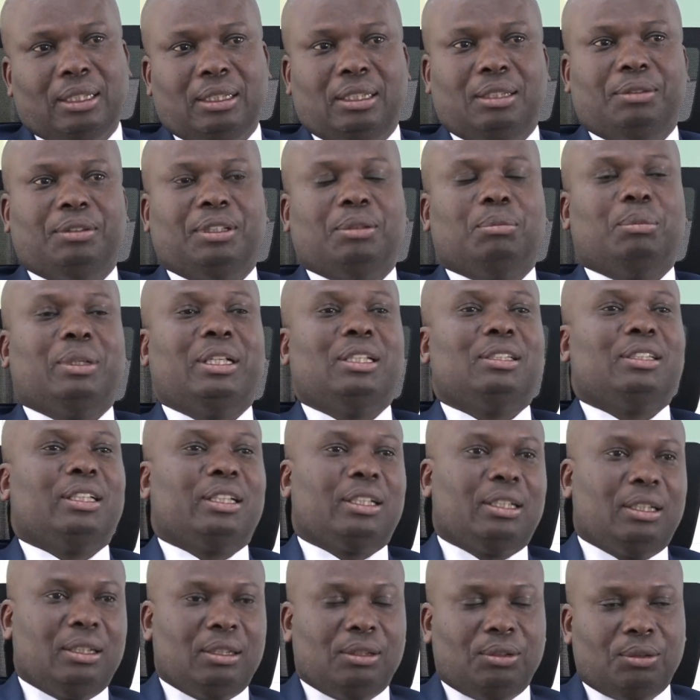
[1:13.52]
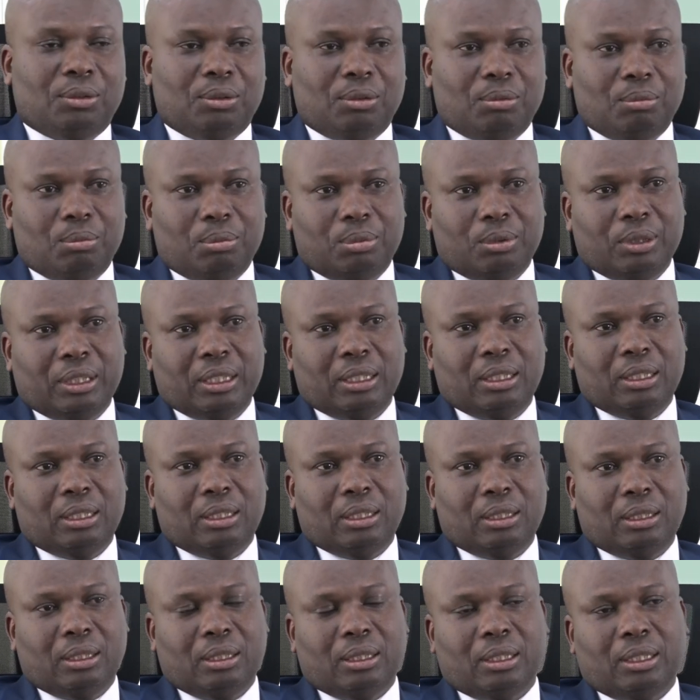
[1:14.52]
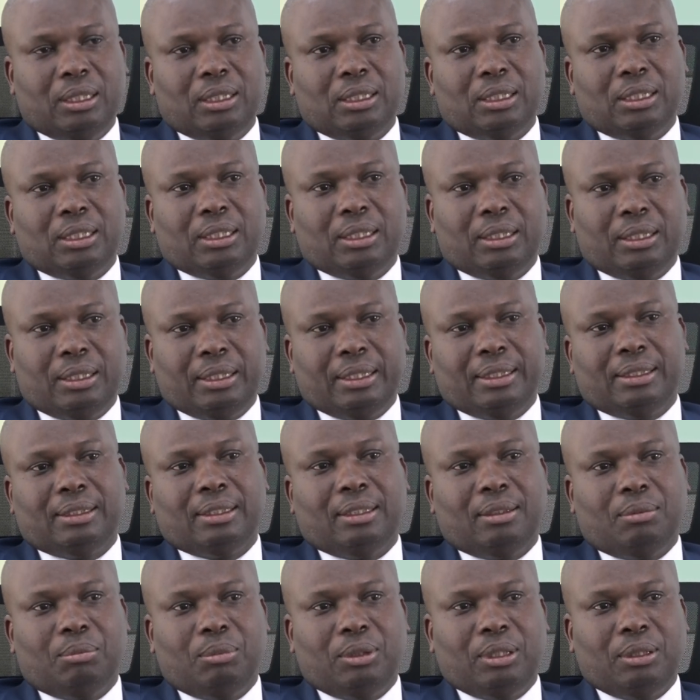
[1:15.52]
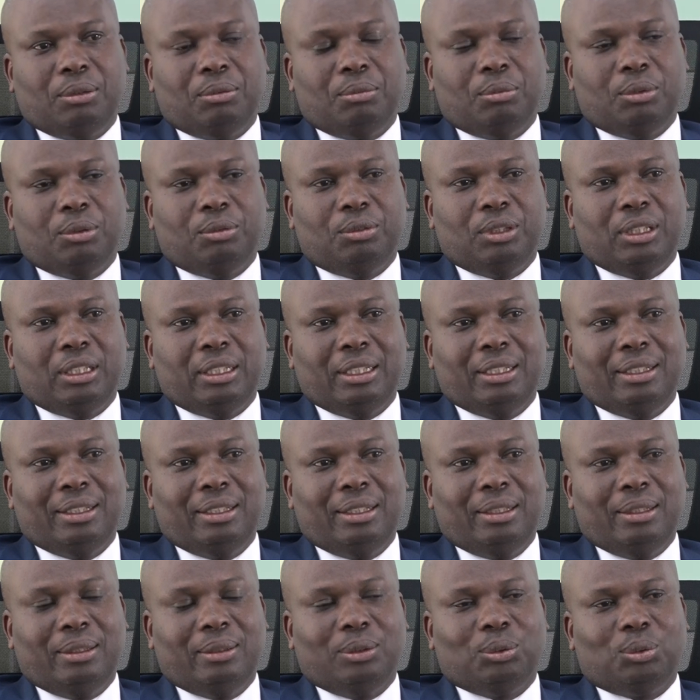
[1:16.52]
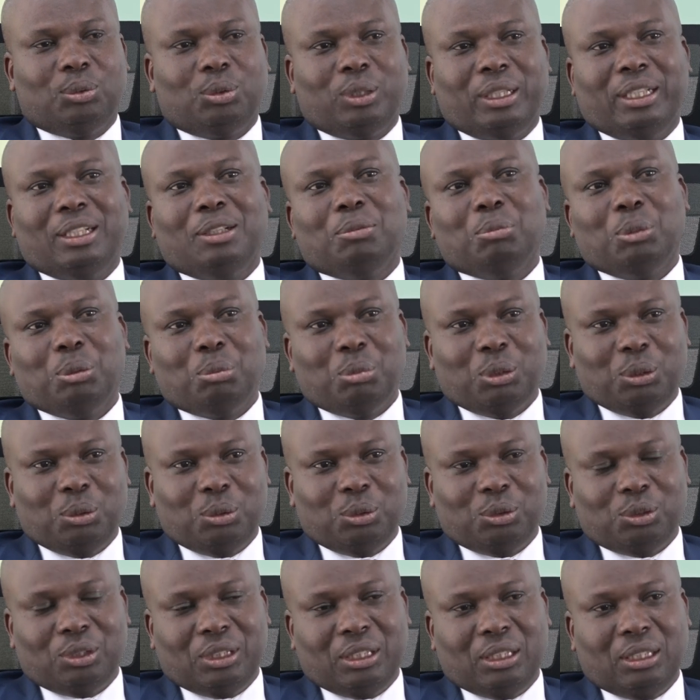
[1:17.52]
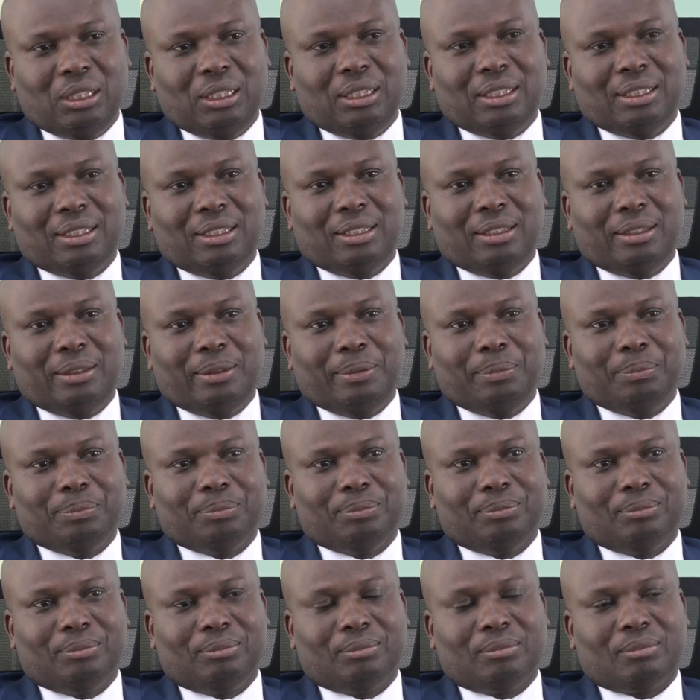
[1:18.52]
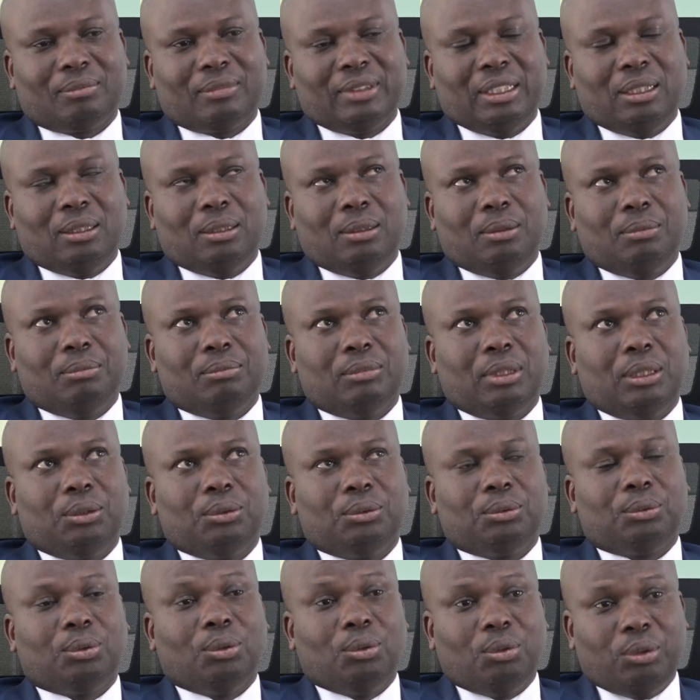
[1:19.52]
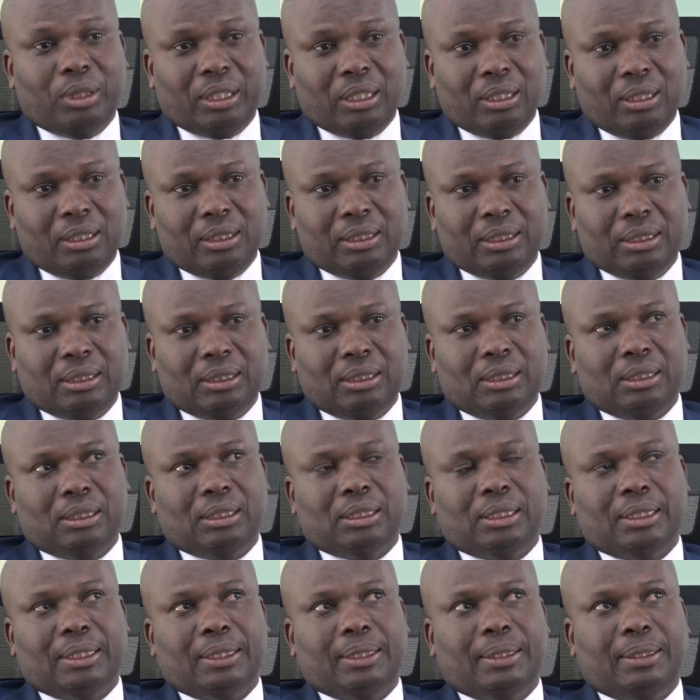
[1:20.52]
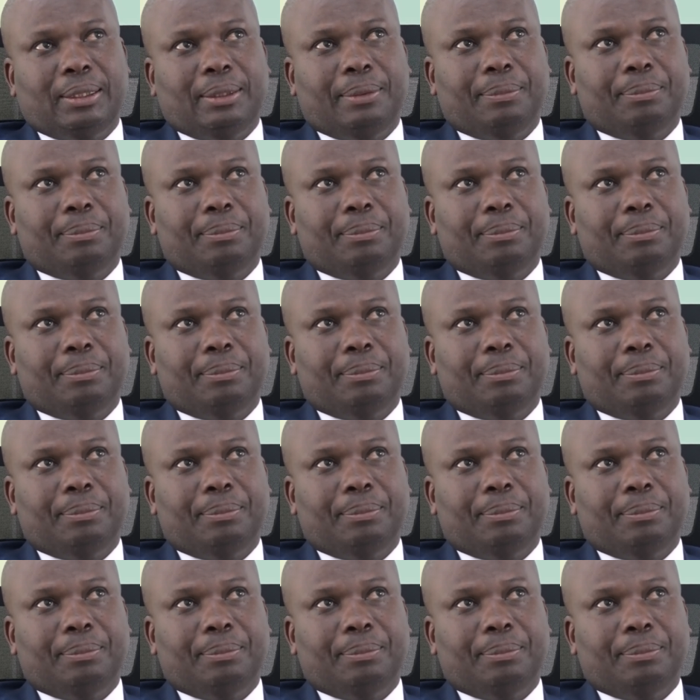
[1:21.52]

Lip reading: and even my second job at Sir Brown Bowling. So I remember those days so well that